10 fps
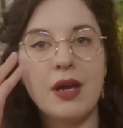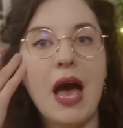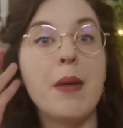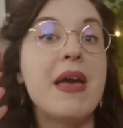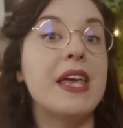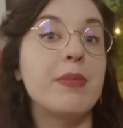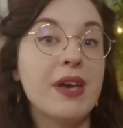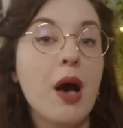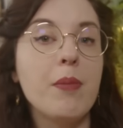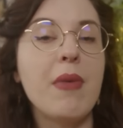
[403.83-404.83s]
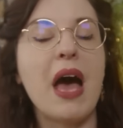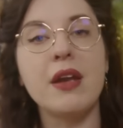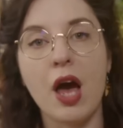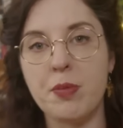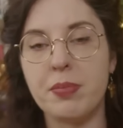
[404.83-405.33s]
and make it become an
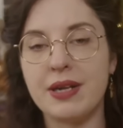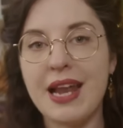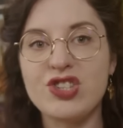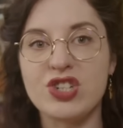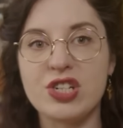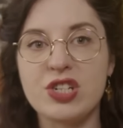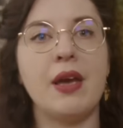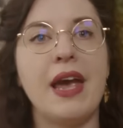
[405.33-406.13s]
urban legend.